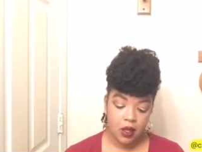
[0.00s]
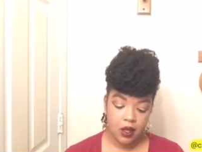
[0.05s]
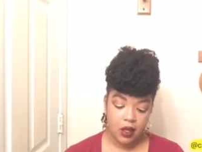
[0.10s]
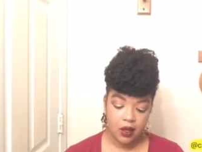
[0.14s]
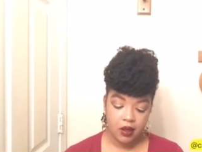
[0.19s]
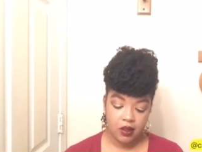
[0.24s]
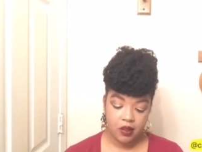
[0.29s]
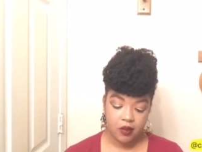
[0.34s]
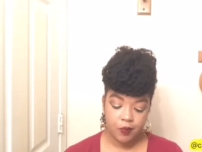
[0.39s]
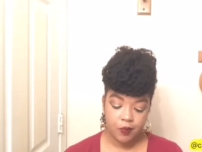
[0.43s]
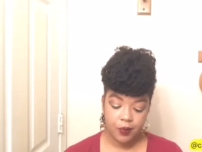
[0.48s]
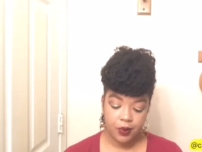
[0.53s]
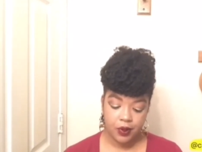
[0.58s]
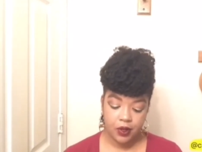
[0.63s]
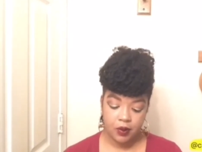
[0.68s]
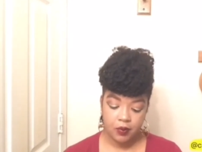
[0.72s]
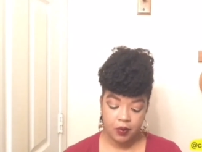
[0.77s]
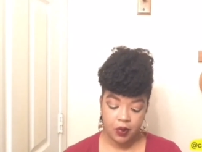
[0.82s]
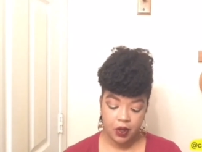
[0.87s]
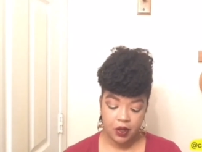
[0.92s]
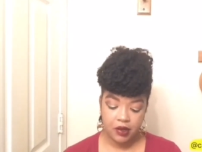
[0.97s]
it's
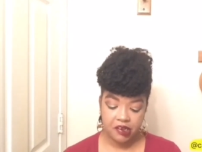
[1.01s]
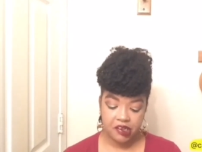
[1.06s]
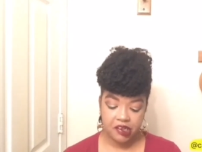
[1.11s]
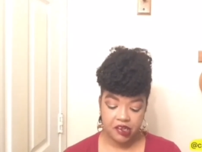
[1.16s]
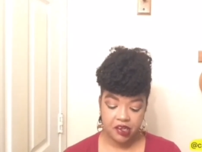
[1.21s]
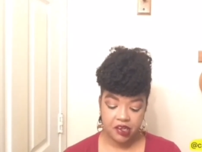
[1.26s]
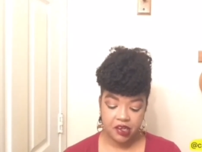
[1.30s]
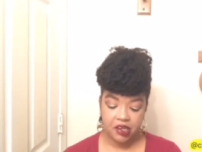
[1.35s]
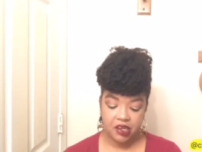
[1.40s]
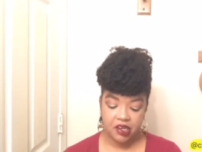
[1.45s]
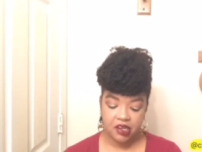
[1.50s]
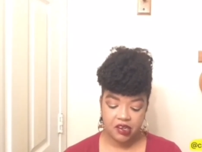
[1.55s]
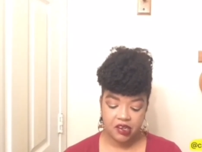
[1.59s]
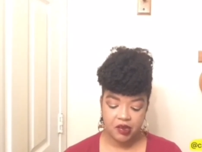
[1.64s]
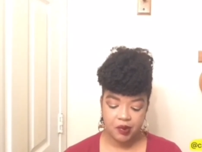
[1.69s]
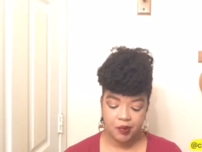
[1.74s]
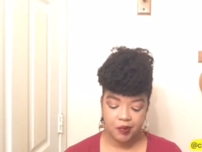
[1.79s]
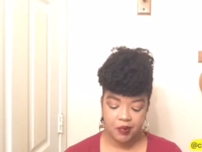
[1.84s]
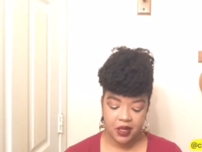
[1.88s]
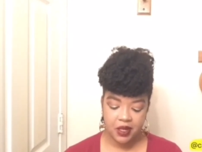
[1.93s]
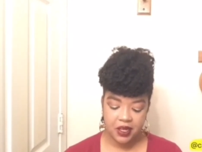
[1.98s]
pretty much
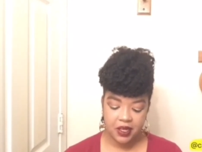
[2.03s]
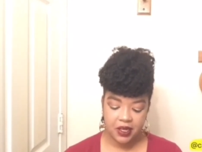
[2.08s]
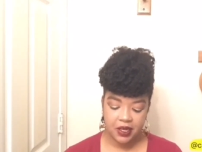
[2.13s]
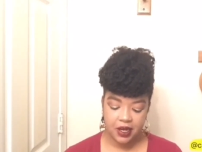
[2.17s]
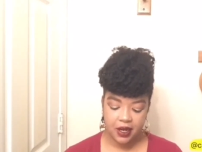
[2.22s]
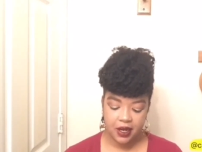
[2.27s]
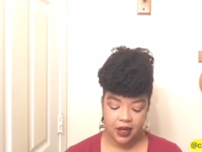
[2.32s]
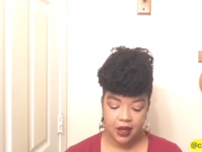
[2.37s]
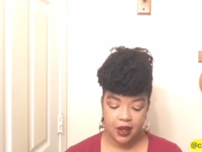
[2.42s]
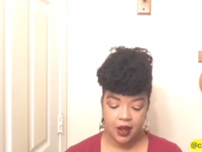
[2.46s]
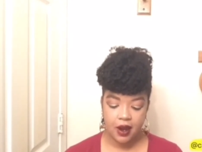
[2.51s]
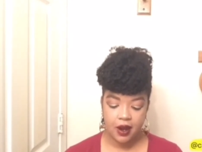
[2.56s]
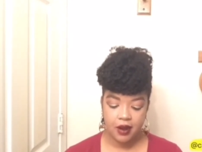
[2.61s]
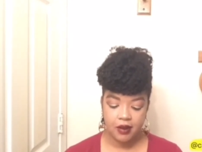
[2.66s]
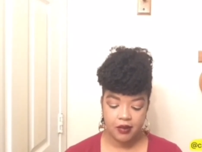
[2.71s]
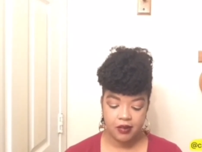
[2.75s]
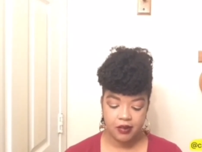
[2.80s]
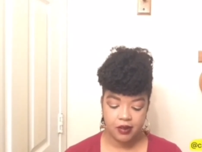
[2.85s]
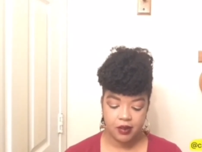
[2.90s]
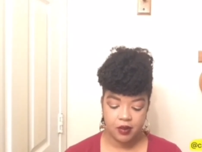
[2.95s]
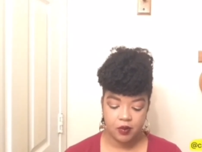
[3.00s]
to me they are
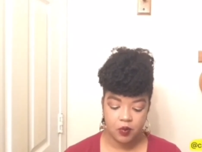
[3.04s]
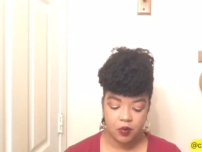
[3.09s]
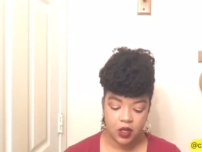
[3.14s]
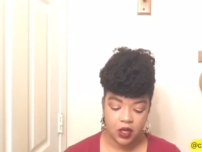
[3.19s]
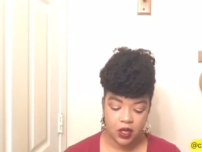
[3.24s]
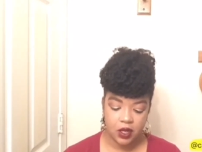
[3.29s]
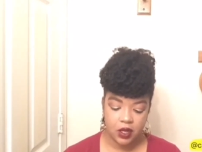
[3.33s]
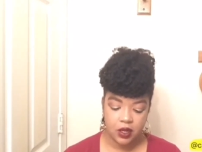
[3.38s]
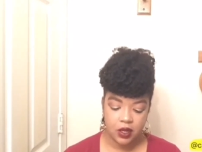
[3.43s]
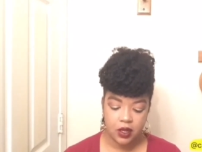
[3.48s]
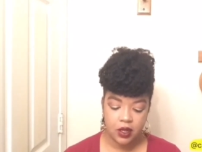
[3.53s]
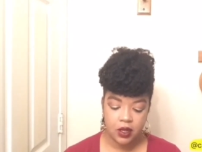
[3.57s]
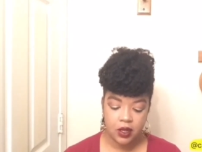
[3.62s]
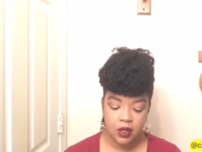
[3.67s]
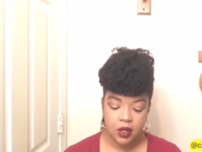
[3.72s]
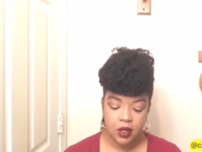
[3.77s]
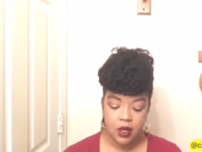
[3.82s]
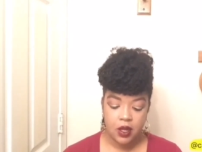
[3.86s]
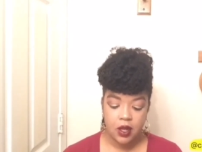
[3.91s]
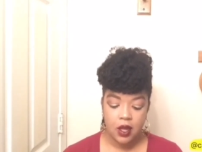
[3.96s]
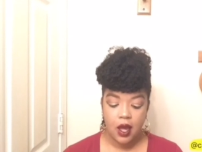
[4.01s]
similar
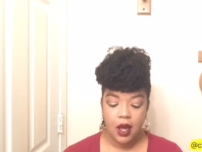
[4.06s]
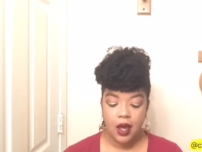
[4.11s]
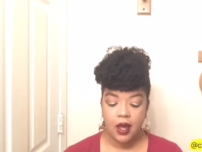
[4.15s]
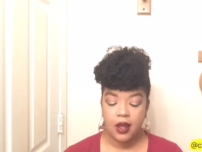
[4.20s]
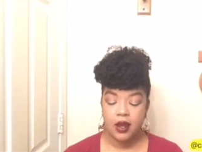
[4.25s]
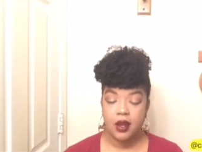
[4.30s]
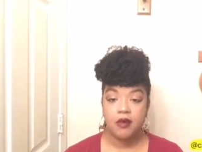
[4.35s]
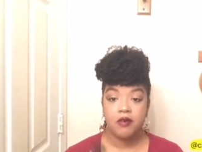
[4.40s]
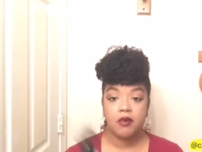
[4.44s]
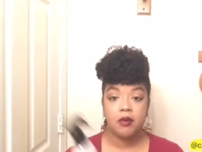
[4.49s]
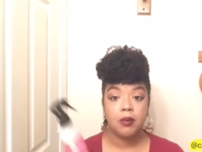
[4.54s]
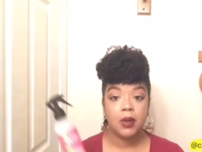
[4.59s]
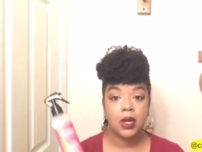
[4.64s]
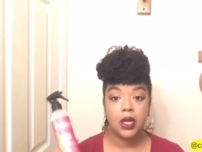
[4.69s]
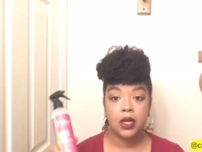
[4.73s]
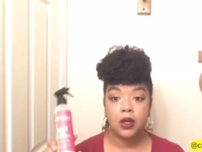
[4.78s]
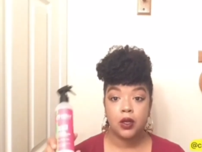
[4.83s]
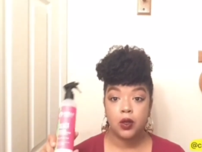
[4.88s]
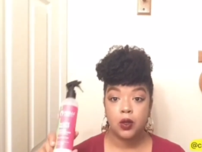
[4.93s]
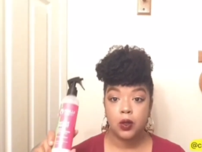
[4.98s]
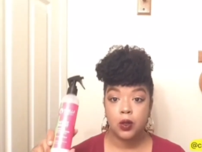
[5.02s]
and
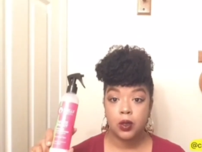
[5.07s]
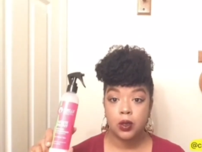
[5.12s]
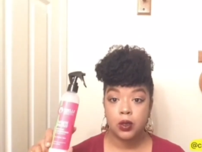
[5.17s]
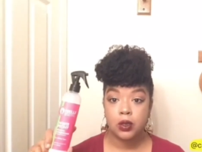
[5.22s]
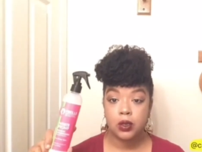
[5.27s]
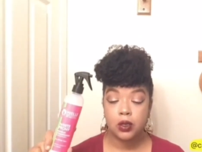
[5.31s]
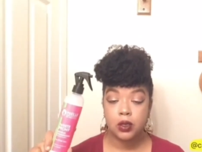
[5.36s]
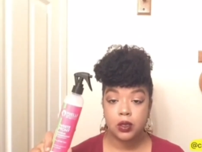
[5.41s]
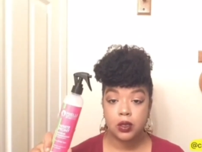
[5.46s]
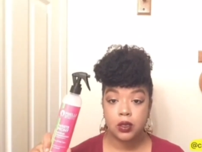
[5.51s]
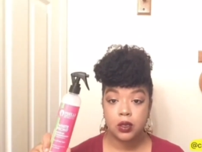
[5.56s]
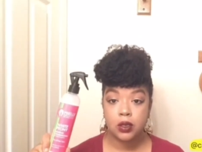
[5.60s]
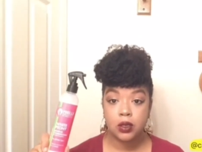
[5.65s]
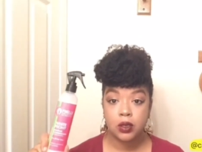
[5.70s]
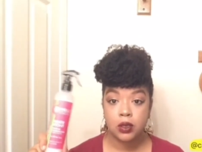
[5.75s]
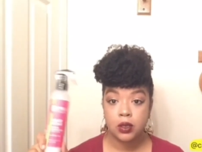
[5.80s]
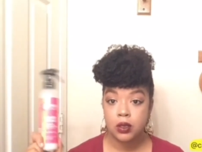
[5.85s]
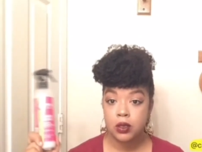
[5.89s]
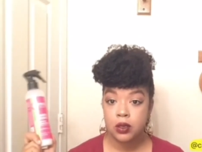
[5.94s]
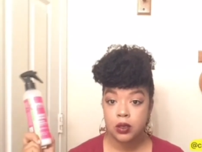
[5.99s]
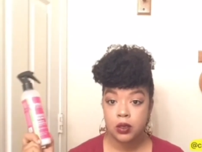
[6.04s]
everybody knows
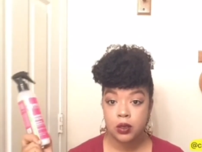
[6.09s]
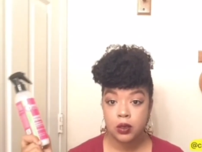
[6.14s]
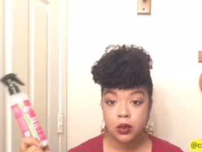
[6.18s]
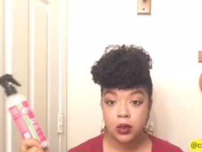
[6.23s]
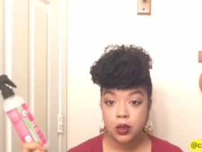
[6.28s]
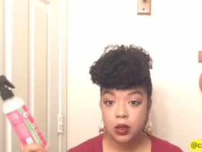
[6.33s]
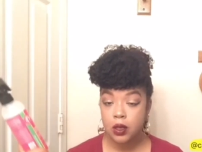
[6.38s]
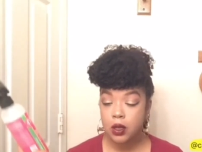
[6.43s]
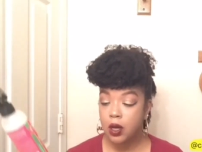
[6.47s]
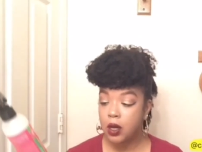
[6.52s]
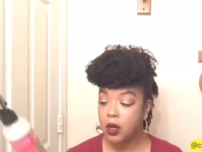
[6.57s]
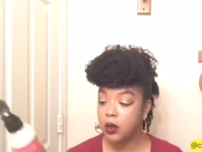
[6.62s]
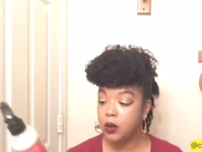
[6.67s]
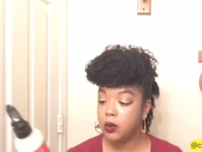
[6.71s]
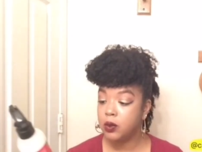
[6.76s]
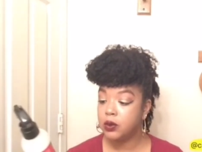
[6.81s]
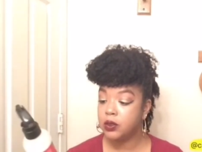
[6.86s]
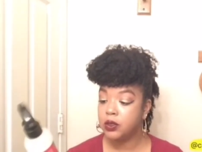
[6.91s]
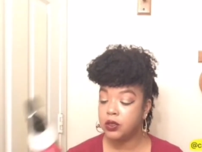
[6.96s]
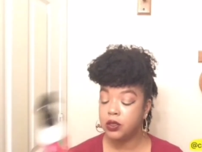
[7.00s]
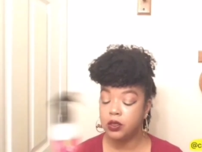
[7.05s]

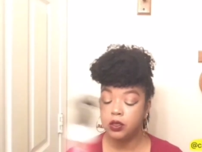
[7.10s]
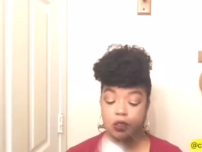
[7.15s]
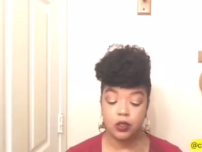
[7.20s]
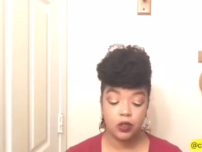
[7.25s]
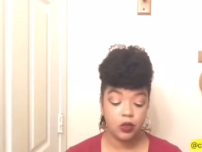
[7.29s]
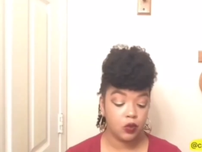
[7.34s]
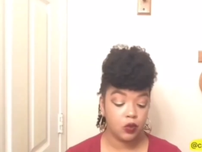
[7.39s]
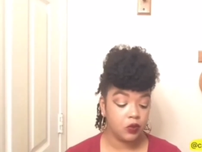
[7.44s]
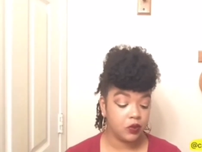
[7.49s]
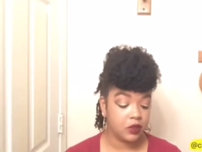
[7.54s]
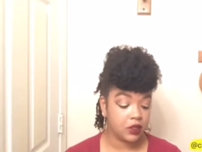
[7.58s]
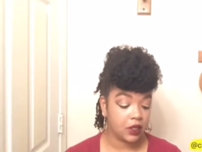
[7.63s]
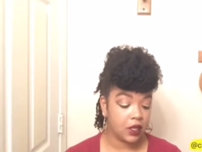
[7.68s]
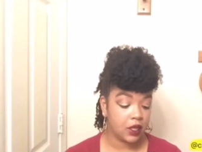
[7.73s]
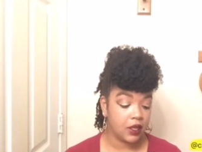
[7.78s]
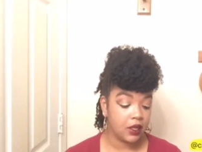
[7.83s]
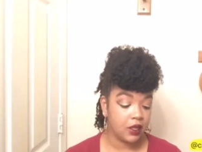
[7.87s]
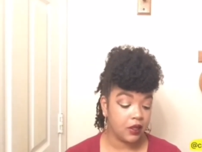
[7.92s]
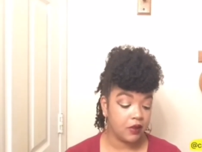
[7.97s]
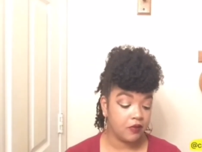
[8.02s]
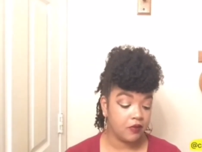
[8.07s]
how to use a
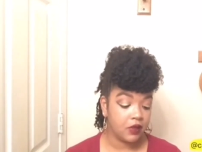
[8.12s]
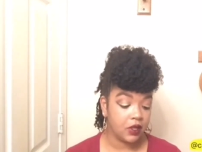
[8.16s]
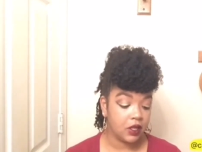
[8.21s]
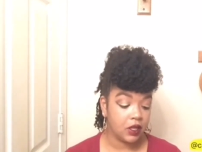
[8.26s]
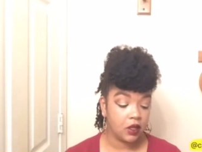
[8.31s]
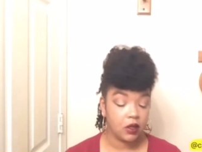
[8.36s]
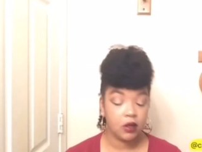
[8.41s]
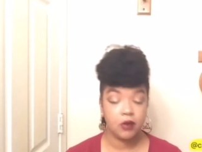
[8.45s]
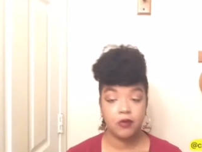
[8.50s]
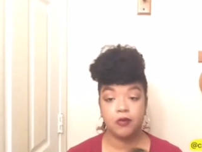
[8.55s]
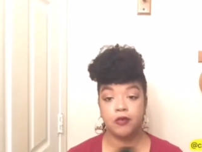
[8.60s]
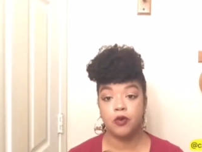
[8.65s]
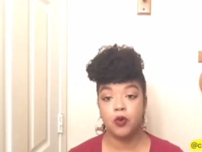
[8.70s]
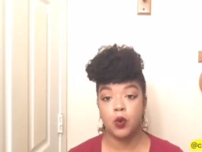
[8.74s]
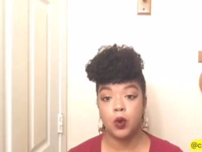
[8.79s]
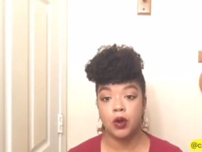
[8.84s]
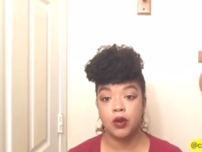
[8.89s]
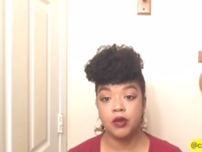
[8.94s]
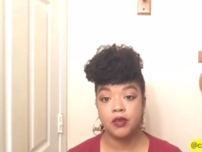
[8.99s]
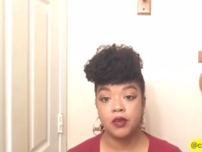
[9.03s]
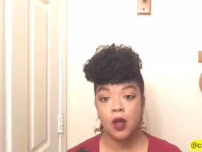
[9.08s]
leave-in and of
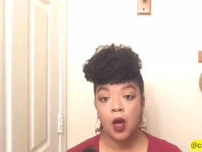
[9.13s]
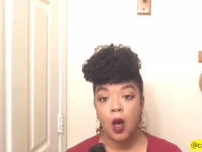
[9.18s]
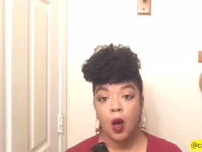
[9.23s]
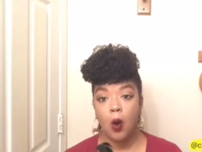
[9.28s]
course